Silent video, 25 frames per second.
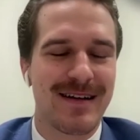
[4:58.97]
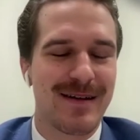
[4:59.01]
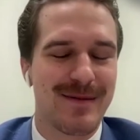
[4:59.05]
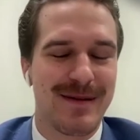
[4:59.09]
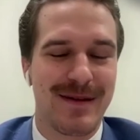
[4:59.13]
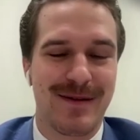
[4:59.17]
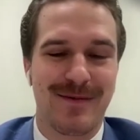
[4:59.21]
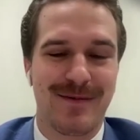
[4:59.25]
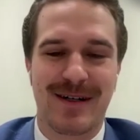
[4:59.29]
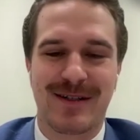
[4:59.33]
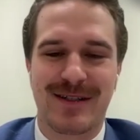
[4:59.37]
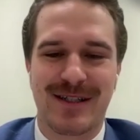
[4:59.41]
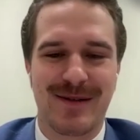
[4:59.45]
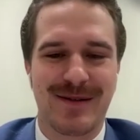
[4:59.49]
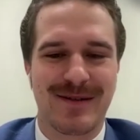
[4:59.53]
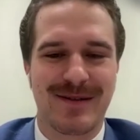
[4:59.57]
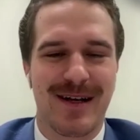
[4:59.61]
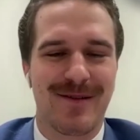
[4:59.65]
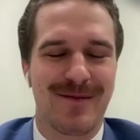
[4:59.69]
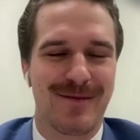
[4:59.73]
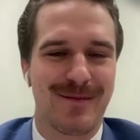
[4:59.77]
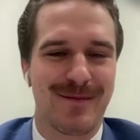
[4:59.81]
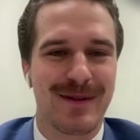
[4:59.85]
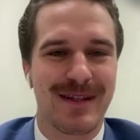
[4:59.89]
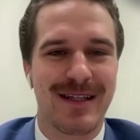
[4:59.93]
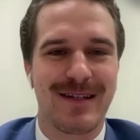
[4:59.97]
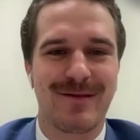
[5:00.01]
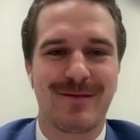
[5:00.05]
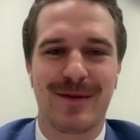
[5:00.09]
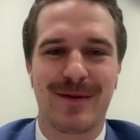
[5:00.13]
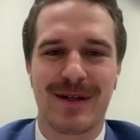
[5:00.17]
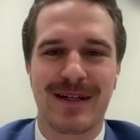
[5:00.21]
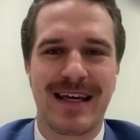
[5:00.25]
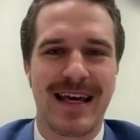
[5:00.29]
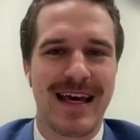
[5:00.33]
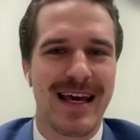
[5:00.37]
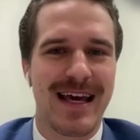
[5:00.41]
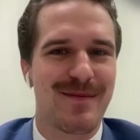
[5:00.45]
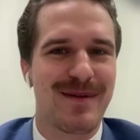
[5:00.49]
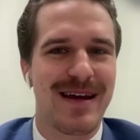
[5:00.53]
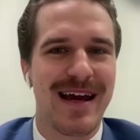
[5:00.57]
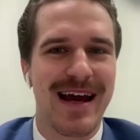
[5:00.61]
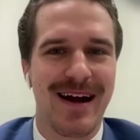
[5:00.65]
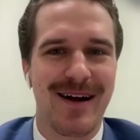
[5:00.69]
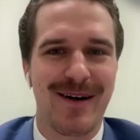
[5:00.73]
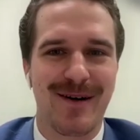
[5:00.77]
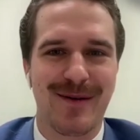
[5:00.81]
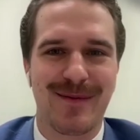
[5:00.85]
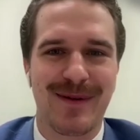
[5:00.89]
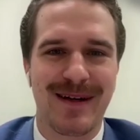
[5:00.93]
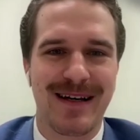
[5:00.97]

I mean, Richie was unbelievable. Cam Carroll